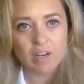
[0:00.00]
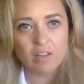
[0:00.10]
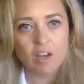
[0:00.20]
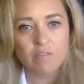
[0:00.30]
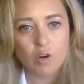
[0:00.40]

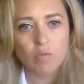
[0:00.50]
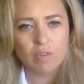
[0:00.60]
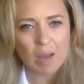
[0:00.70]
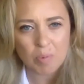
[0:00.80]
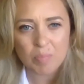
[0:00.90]
lot of
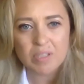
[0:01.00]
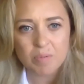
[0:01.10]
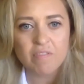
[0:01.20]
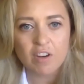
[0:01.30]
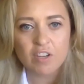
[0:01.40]
overlap. It must
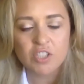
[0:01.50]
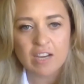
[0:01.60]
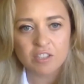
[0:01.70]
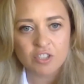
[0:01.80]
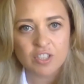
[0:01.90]
be very
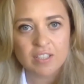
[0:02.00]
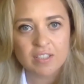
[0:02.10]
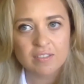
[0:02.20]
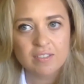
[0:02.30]
challenging.